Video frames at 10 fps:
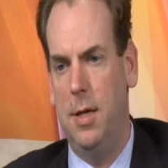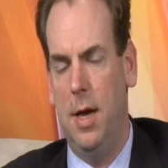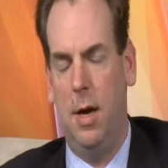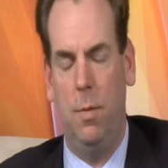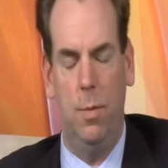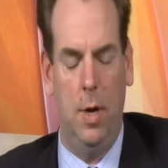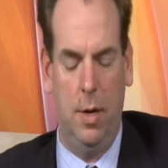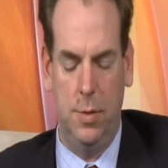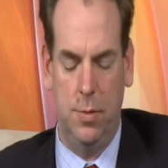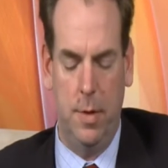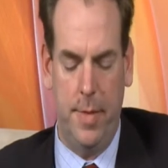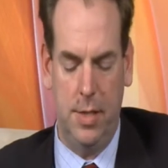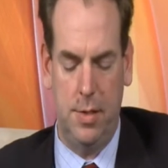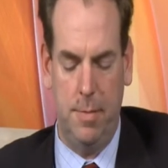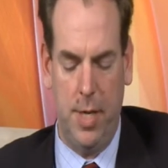I was
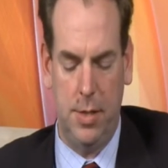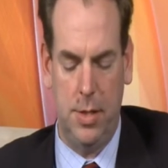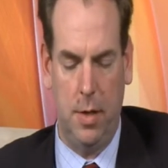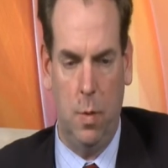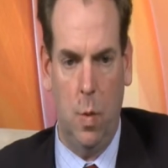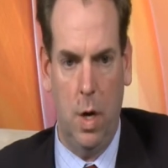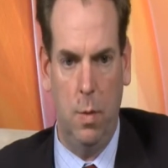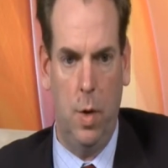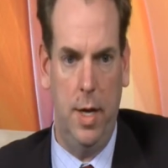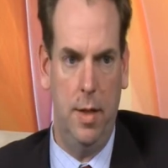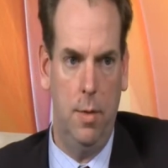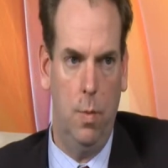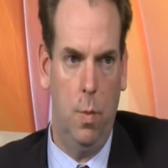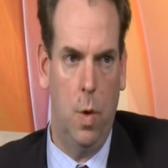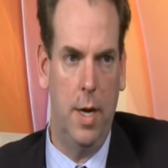remiss in mentioning
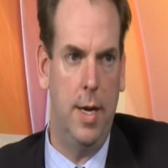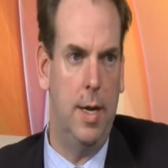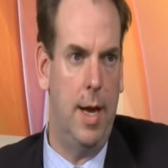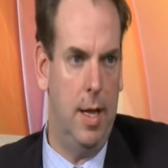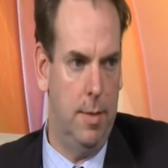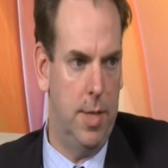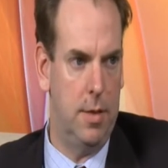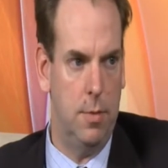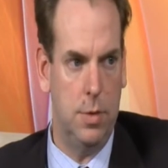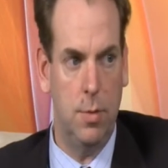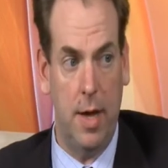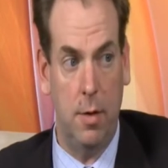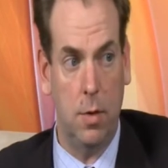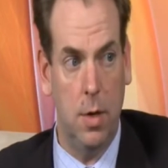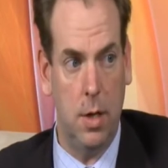one element that was rather
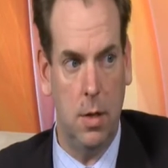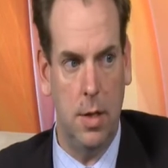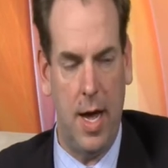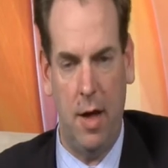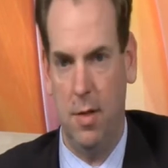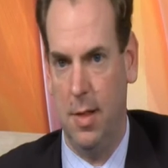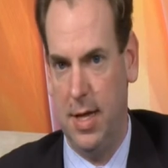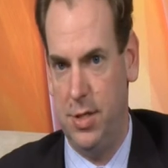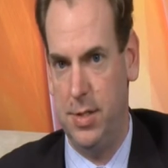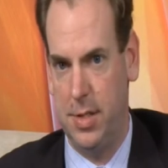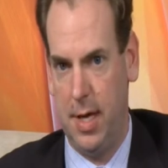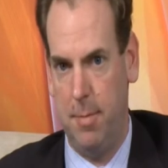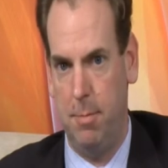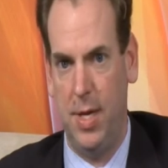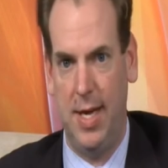critical in how the Legends
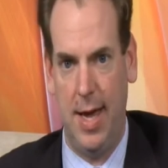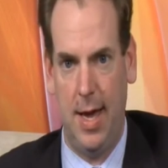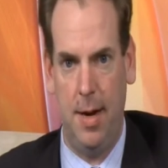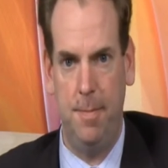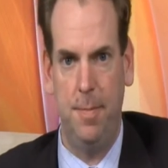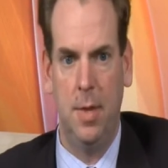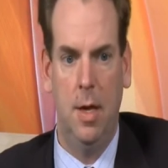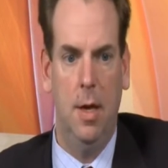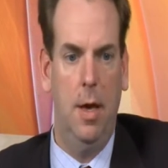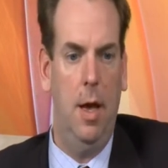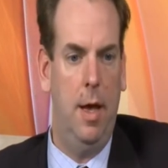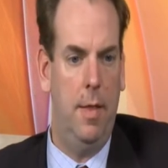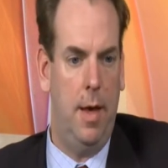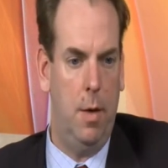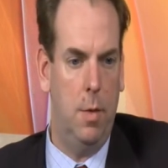game began,
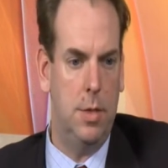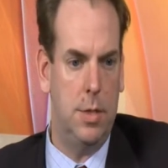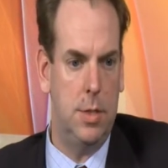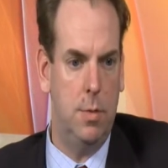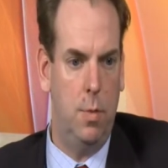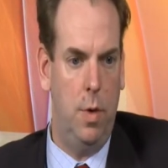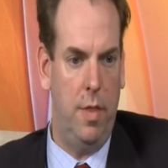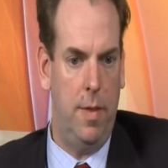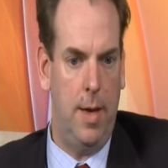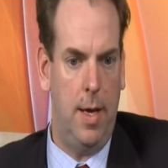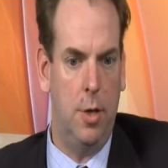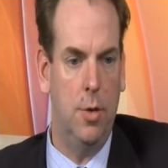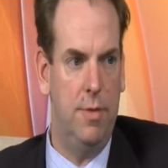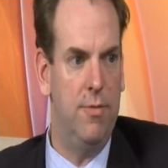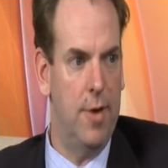and that was with a
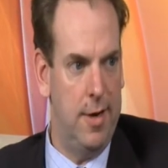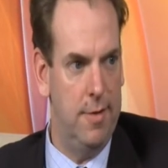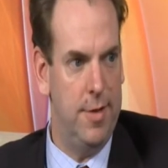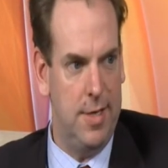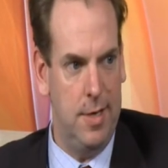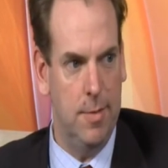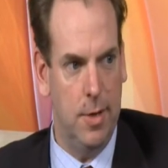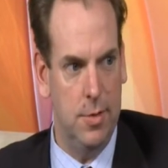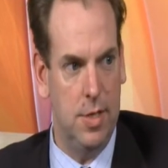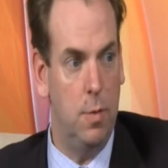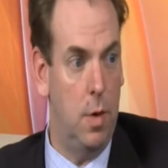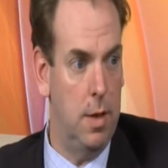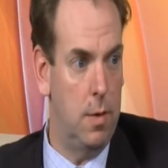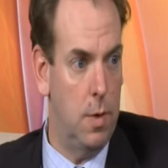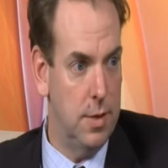good friend of the T-Bones in
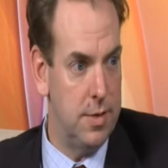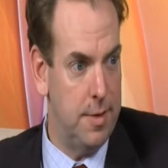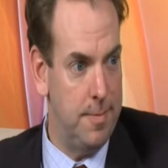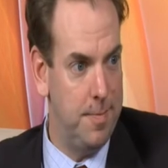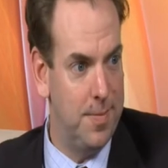Willie Wilson.